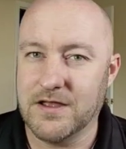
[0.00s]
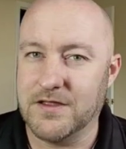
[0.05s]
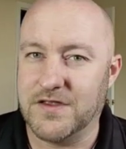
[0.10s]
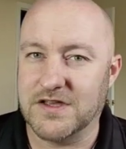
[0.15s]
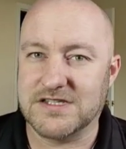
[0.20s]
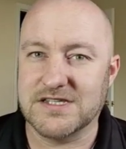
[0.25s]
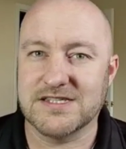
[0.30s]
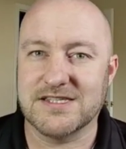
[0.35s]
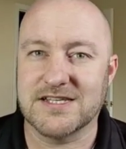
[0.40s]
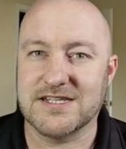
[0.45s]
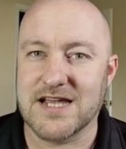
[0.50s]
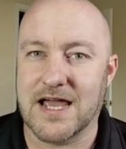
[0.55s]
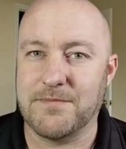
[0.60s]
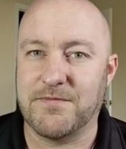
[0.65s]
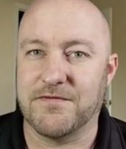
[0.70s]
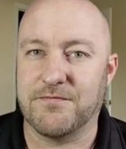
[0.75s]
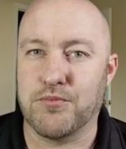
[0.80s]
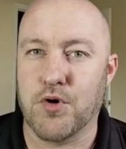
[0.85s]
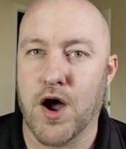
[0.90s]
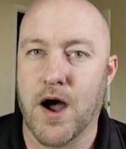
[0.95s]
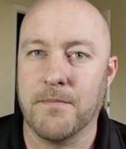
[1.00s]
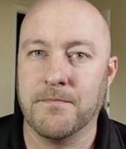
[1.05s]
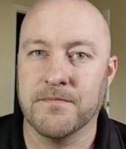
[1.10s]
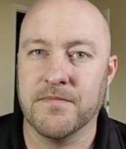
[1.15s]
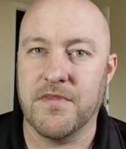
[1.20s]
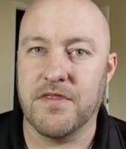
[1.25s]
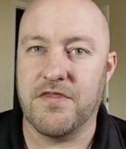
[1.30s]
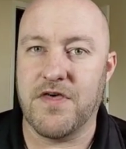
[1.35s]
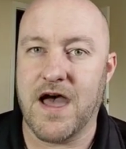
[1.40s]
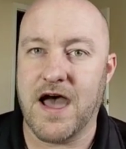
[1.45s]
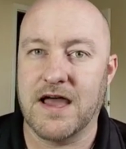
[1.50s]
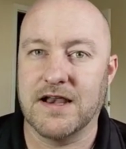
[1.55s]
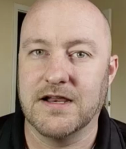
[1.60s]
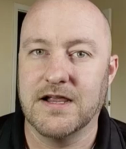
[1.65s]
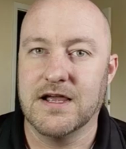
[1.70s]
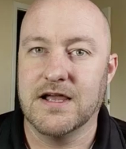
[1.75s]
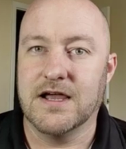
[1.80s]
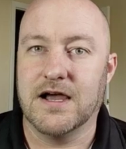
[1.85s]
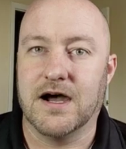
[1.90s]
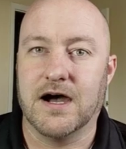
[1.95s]
This is the type of problem that,
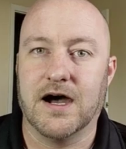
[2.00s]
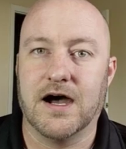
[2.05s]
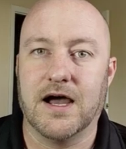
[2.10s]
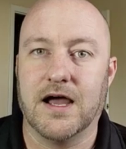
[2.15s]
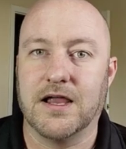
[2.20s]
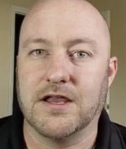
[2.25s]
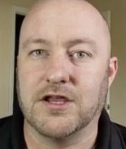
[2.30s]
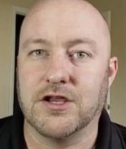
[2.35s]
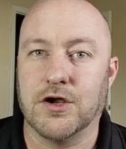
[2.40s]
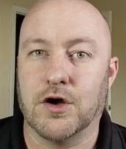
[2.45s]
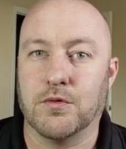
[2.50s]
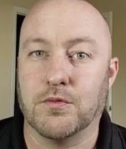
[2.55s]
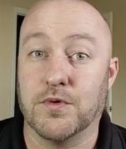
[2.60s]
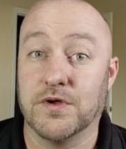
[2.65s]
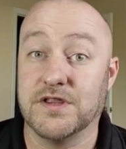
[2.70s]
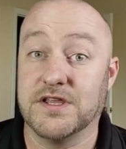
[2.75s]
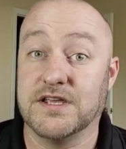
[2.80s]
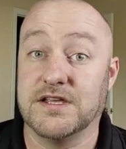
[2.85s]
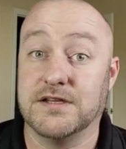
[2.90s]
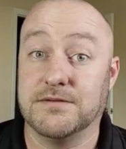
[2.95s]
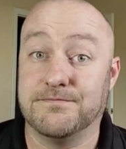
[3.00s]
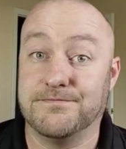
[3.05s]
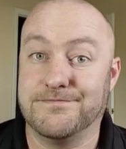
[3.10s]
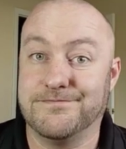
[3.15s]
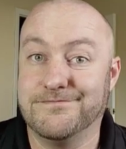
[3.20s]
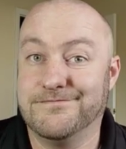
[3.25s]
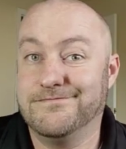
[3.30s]
uh, you know, really